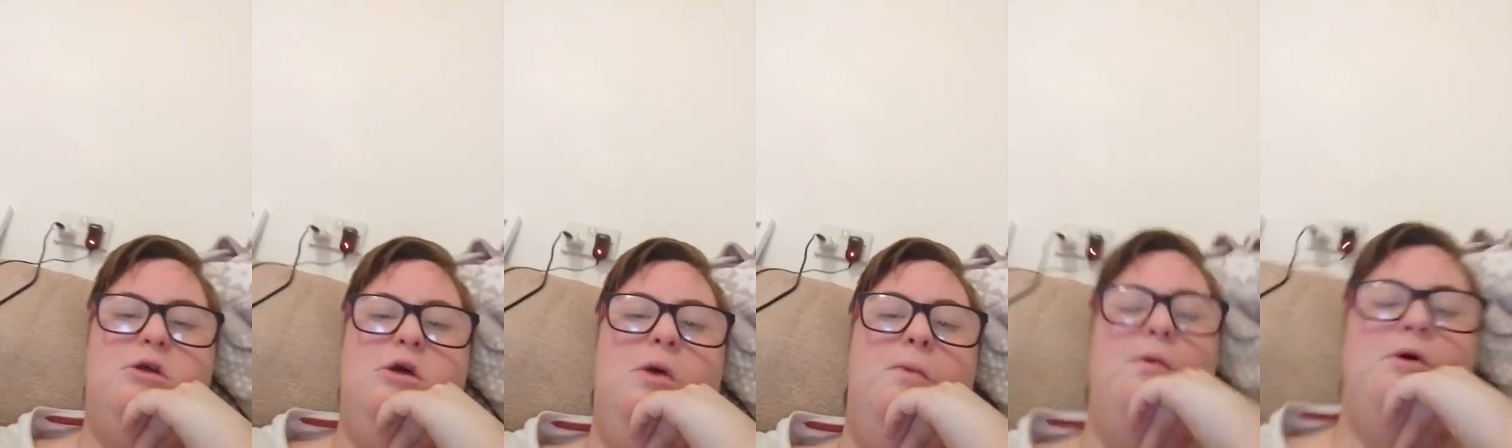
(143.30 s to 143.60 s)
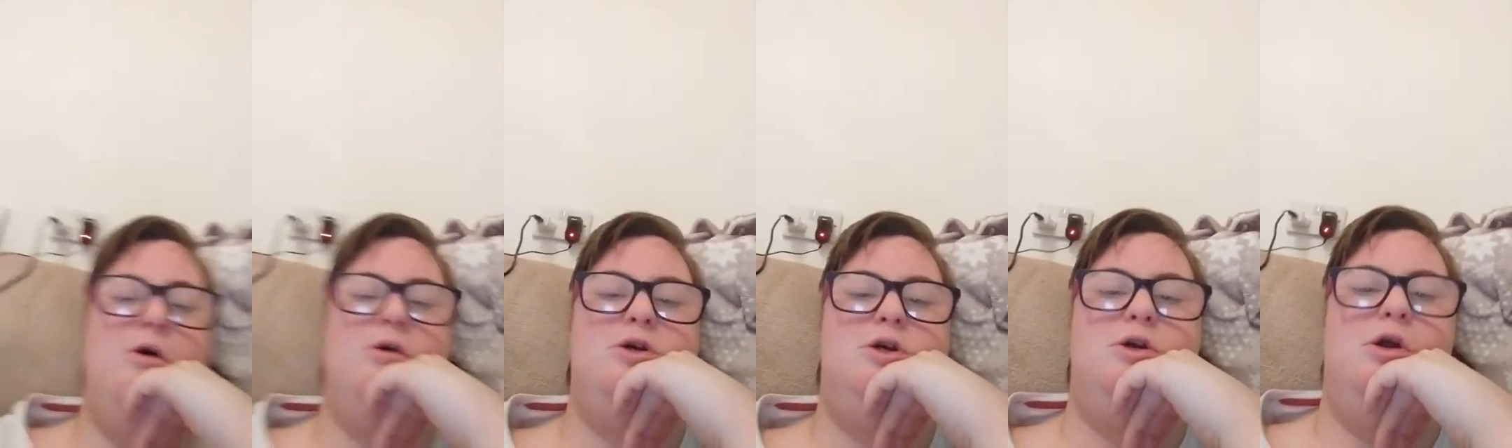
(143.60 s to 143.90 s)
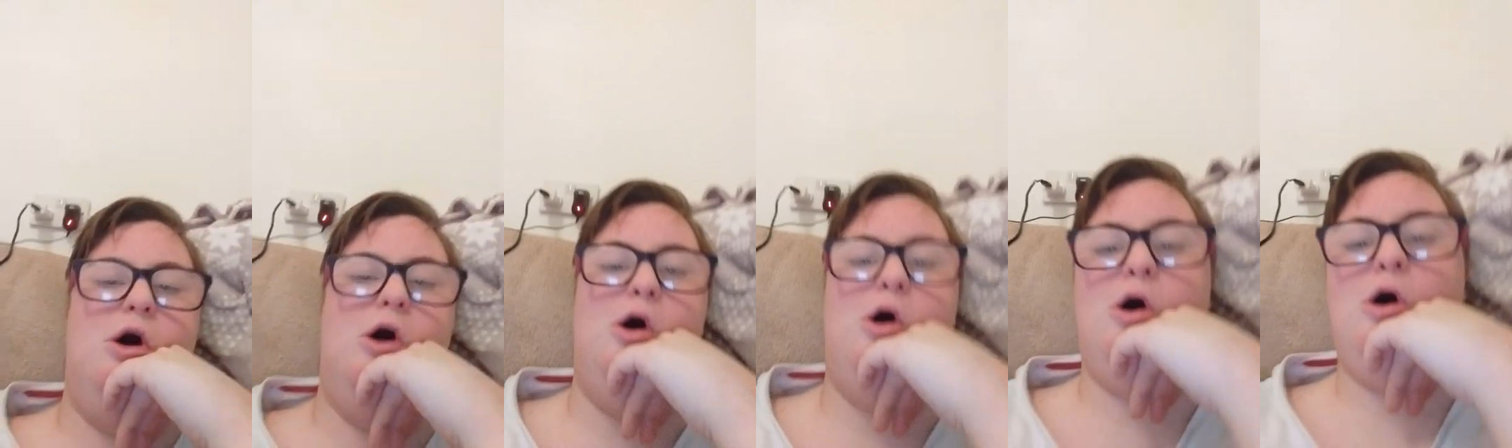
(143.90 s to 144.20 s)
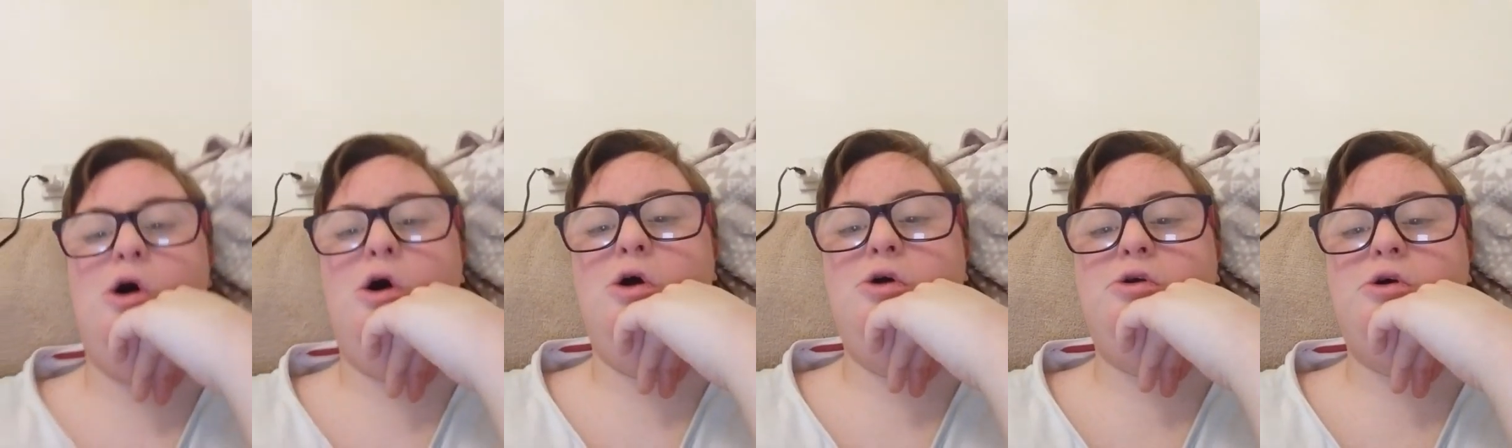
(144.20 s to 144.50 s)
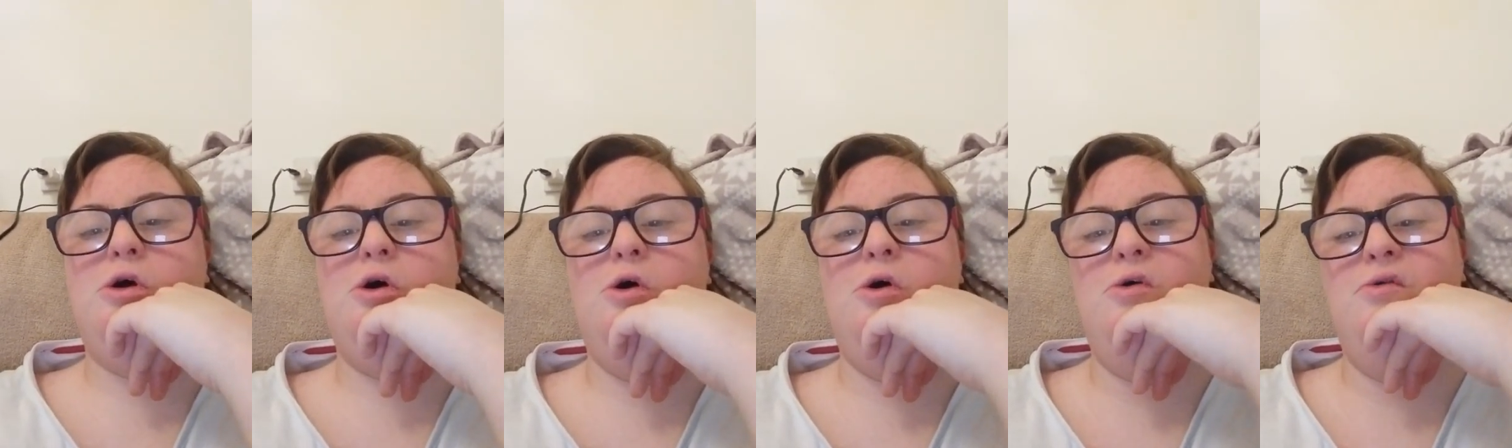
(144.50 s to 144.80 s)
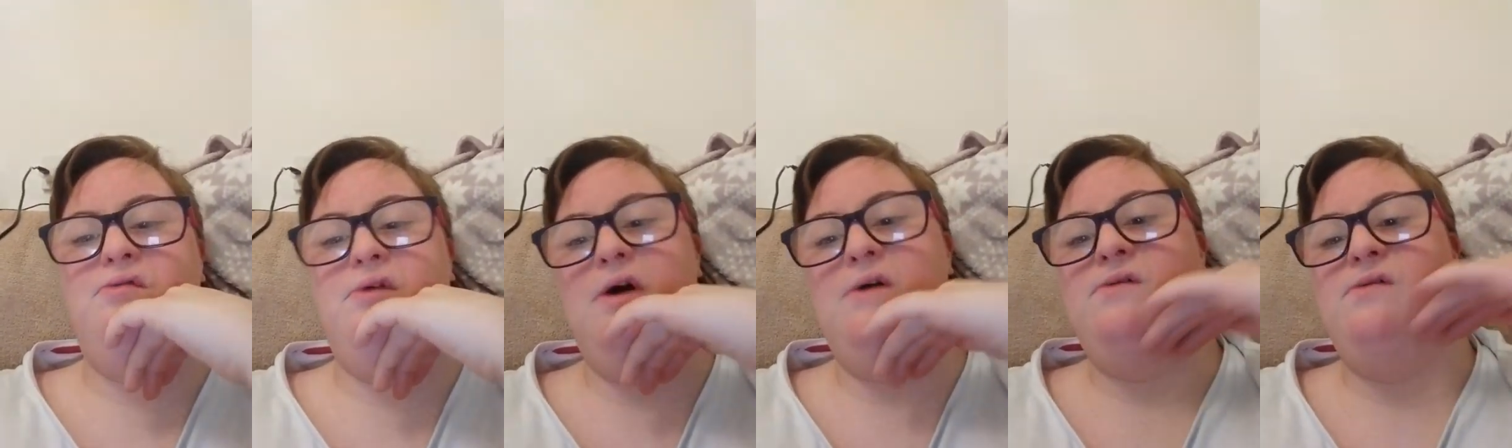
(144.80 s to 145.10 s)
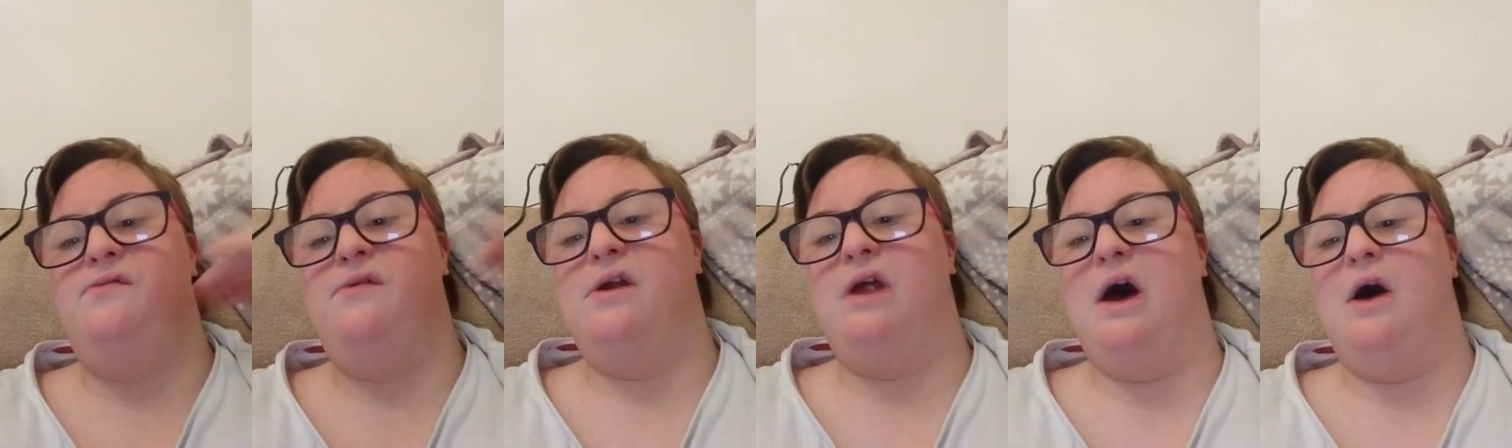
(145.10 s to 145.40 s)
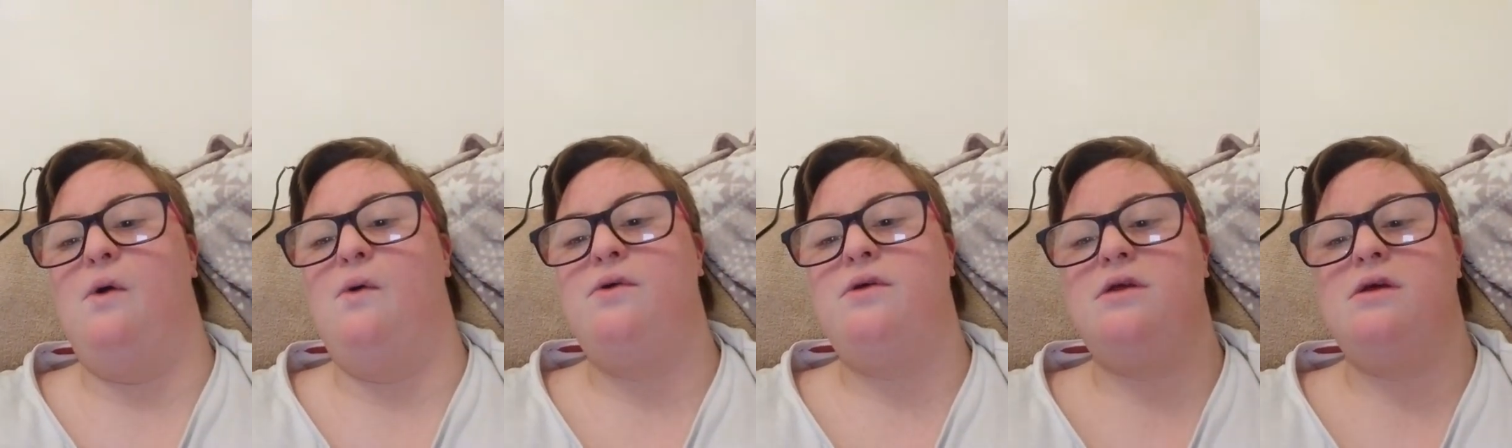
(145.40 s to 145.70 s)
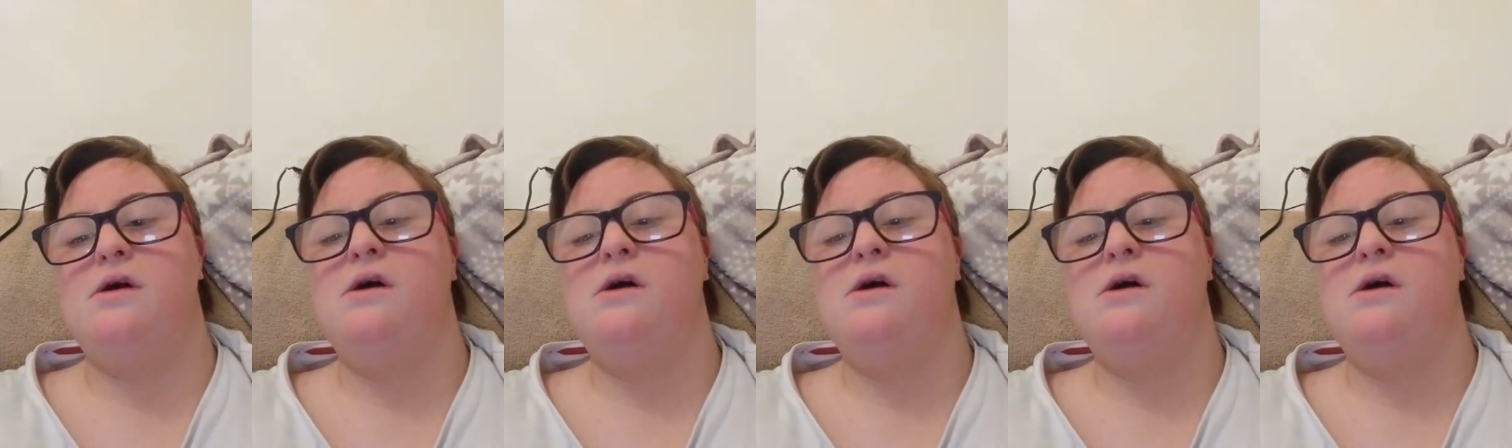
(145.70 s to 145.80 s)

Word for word: Not too hard of anything else.